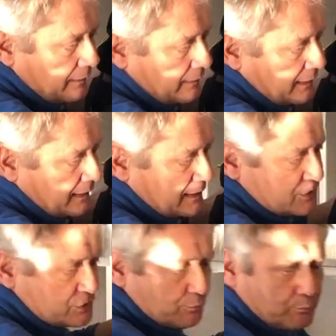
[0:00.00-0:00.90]

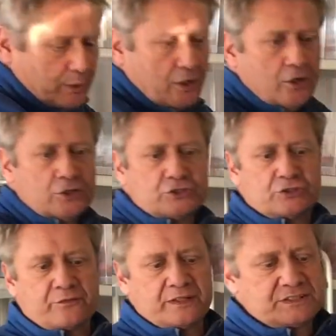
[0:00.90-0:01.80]
is
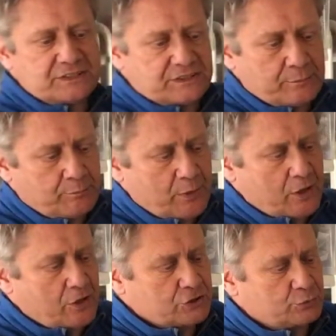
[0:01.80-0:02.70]
birch. This is the
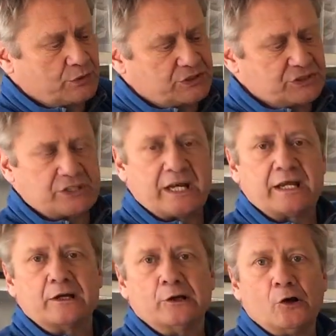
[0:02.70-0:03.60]
birch, which is
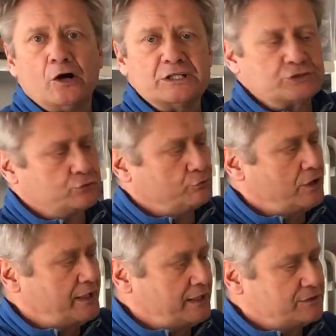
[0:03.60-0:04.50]
a light
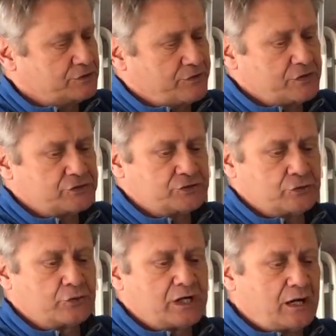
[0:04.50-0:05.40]
grey. So those are
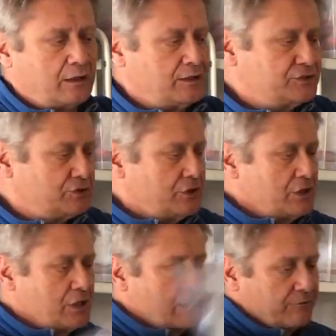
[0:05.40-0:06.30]
two colours.
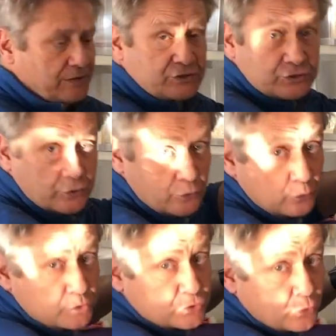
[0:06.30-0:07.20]
There's two
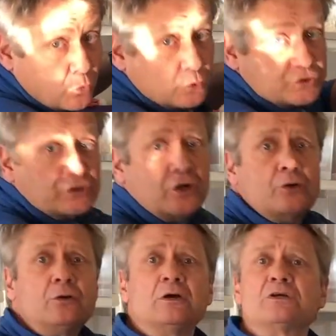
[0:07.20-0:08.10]

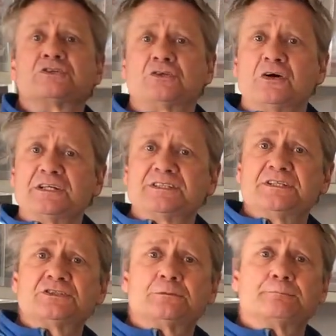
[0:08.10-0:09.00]
torso
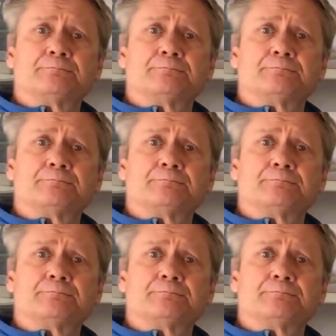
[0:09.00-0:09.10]
sizes.